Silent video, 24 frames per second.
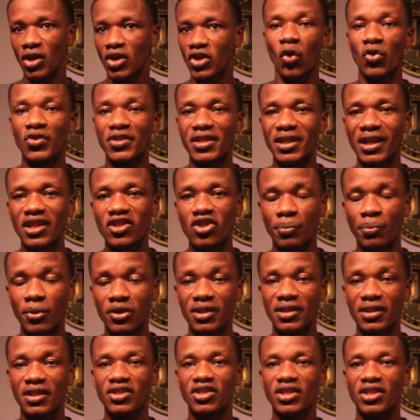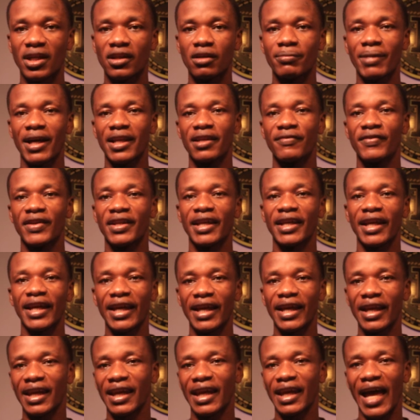Consider supporting this channel by leaving
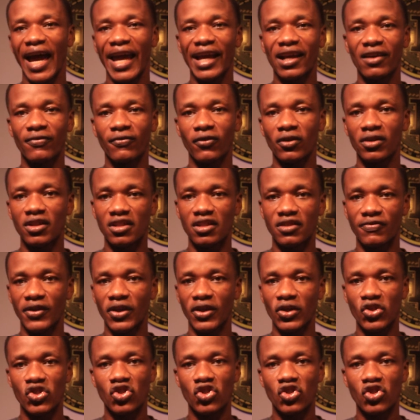a like for this video,